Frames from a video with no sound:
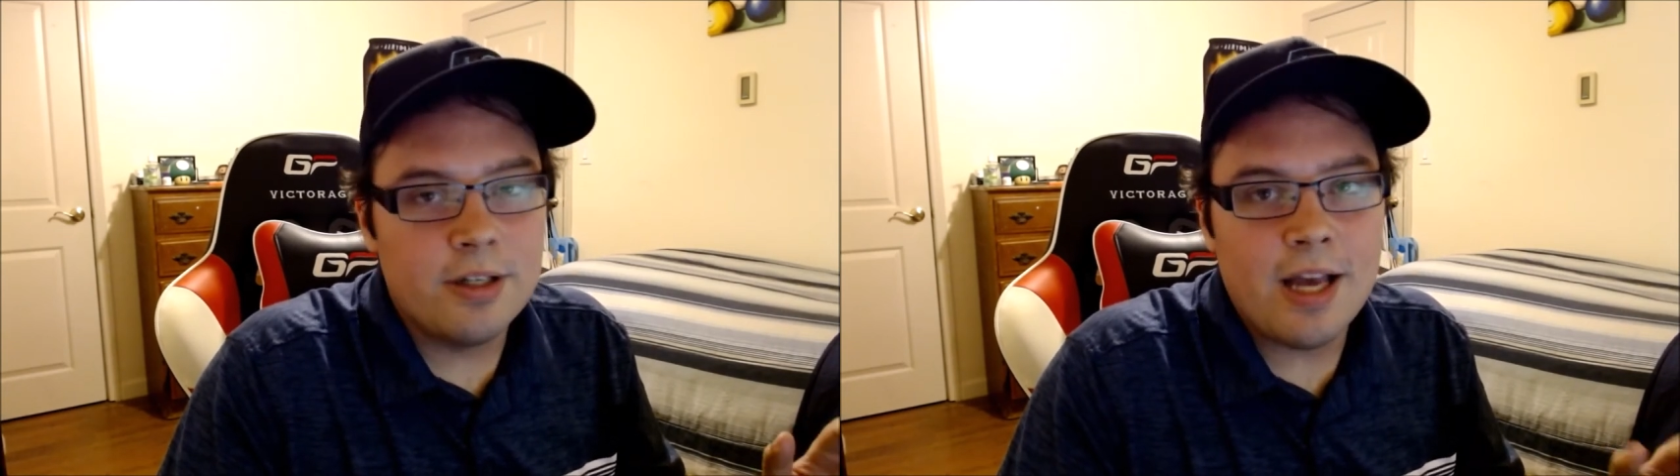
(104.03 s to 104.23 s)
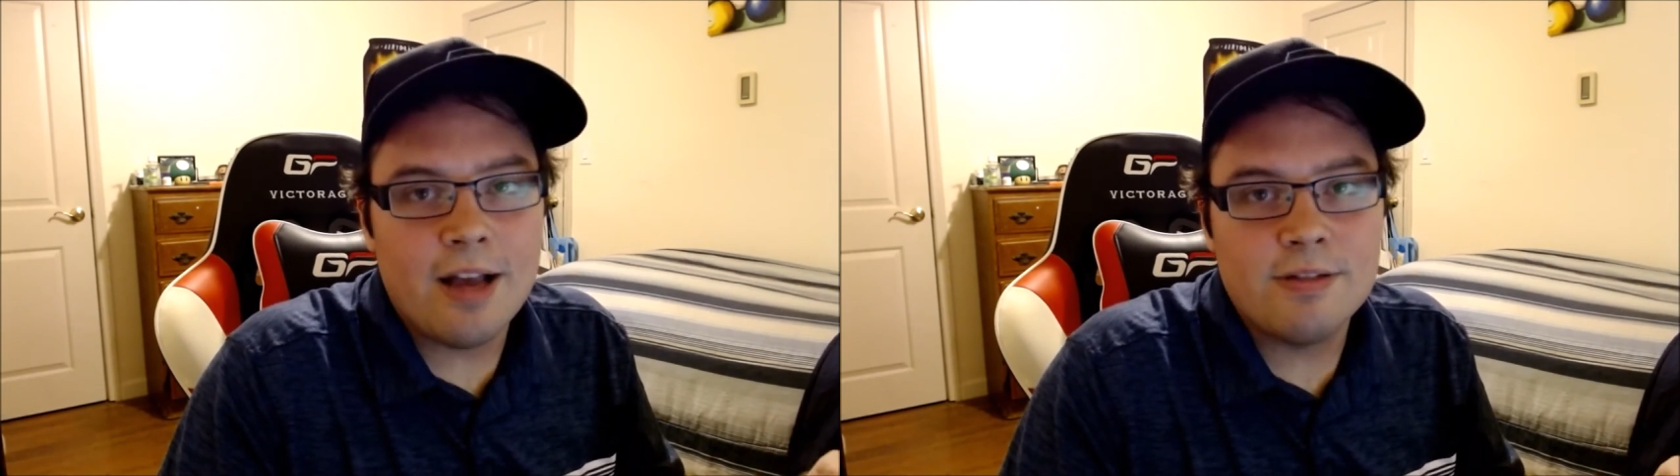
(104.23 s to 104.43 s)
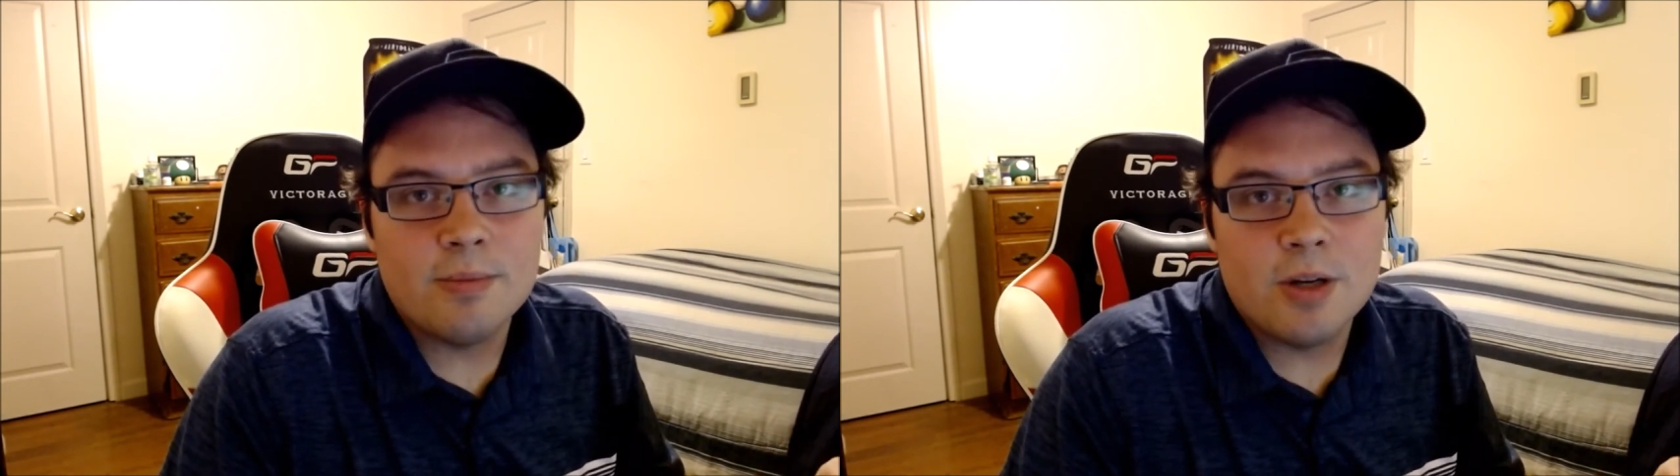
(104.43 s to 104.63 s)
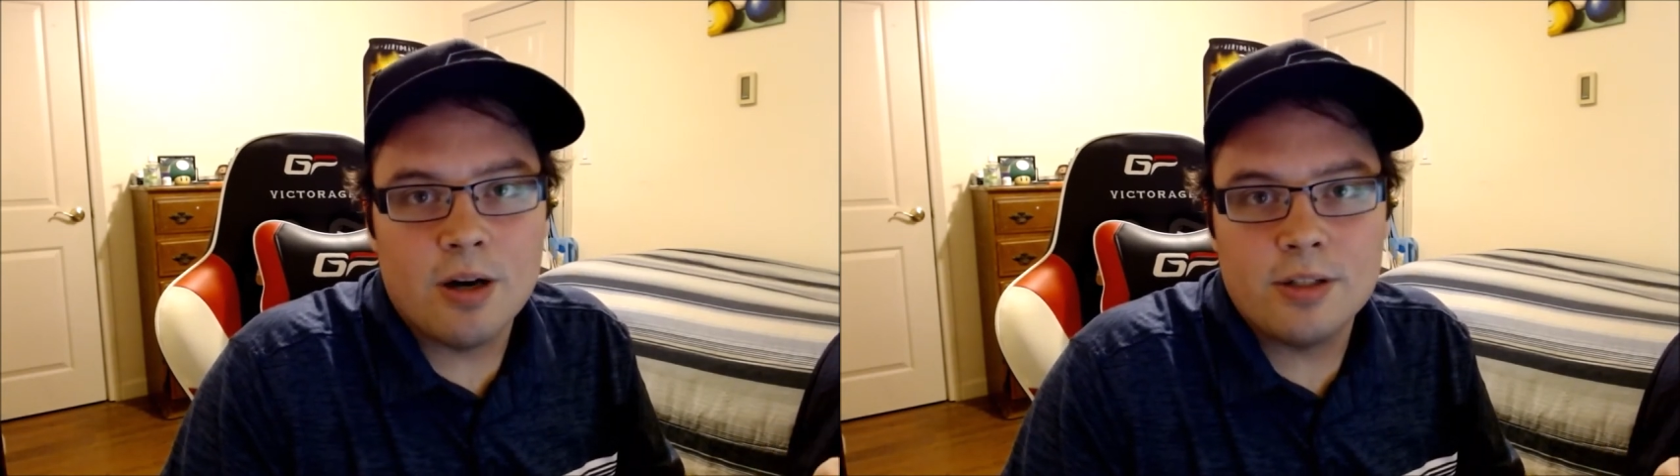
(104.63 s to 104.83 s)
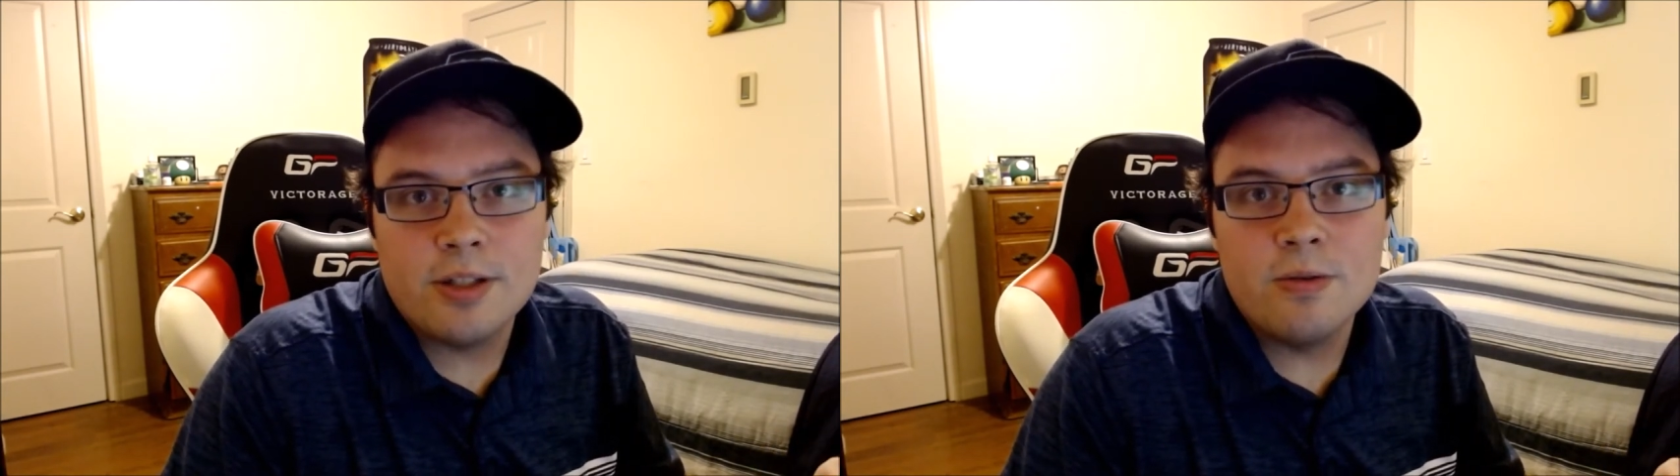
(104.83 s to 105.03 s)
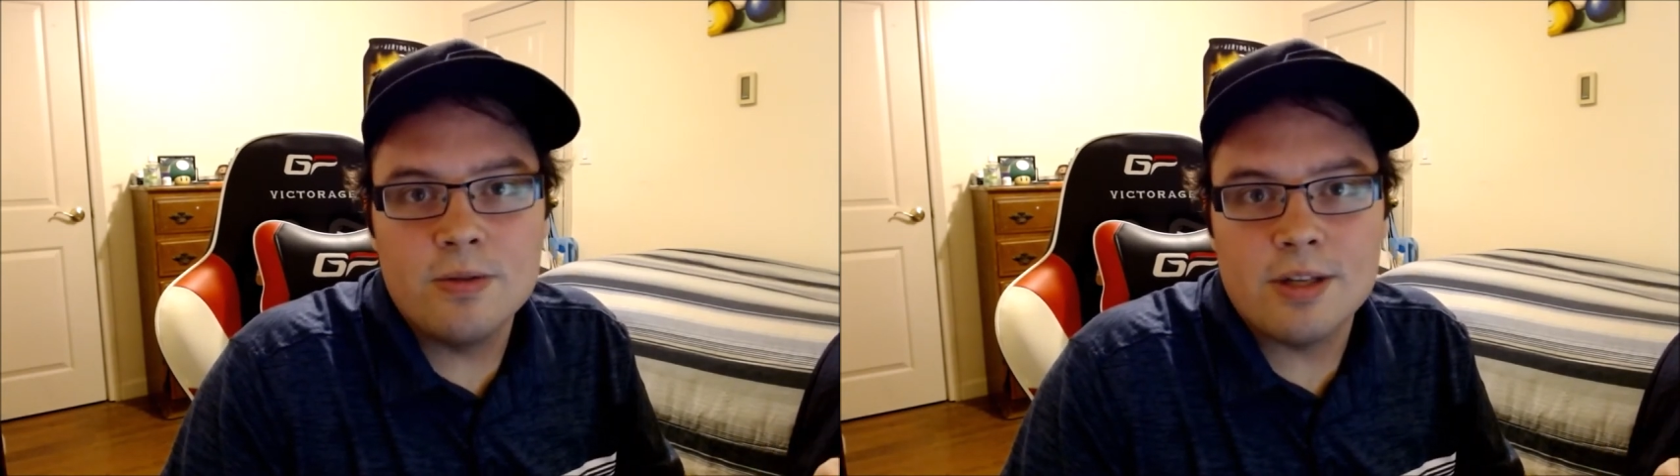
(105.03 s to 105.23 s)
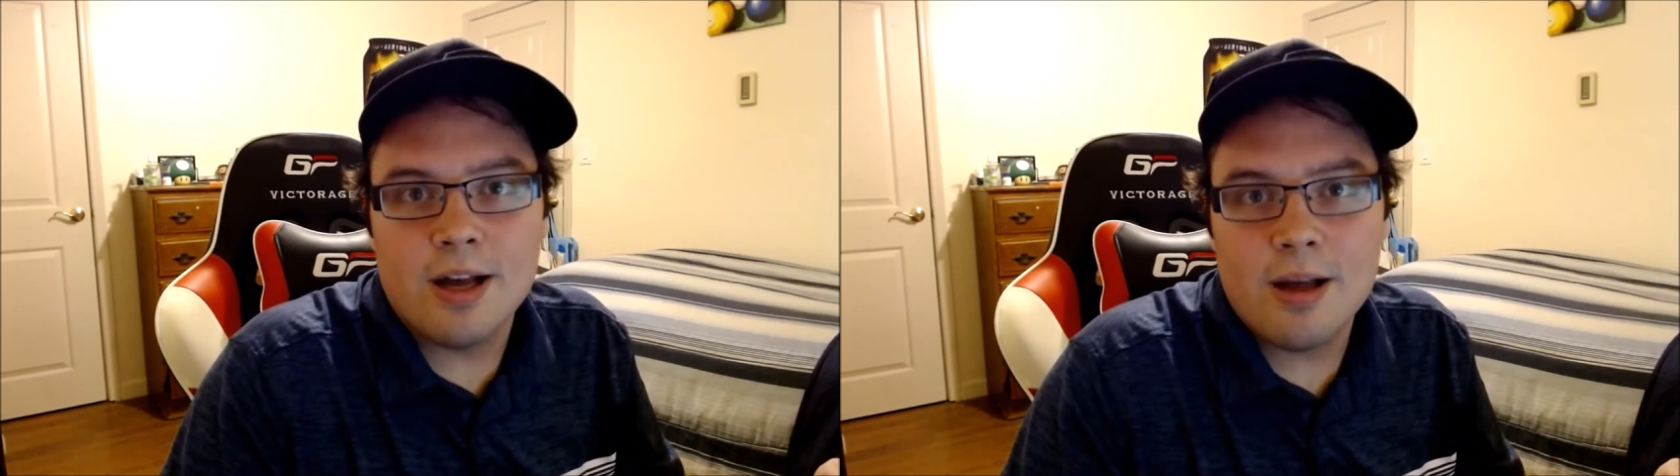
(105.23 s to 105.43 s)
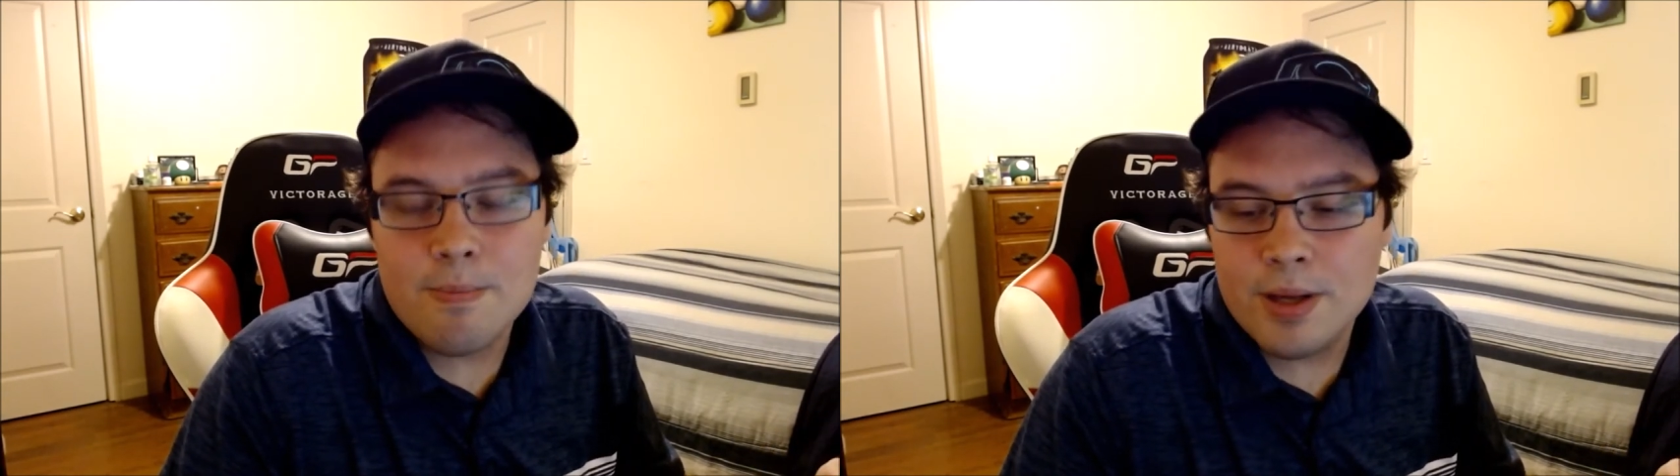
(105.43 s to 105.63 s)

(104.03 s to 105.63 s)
have some cartoons up